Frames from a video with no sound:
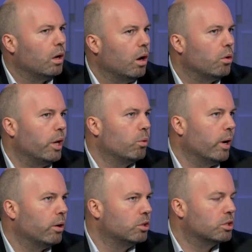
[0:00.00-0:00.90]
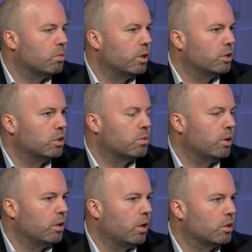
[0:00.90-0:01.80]
Okay, wow, there's quite
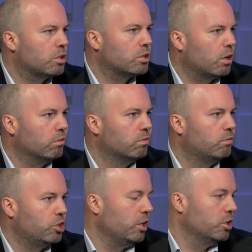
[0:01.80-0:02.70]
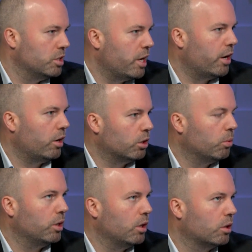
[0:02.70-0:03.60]
a lot of changes there, and
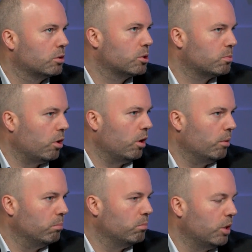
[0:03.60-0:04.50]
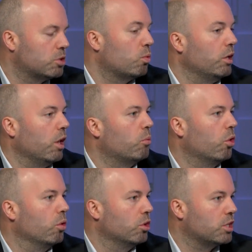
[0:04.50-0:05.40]
it's quite a lot more
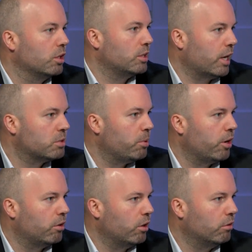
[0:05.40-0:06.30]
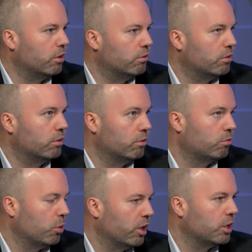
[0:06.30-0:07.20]
onerous on the taxpayer, if
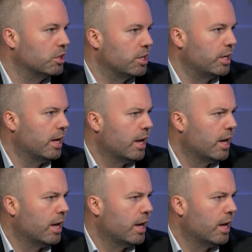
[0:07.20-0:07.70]
from what I can see.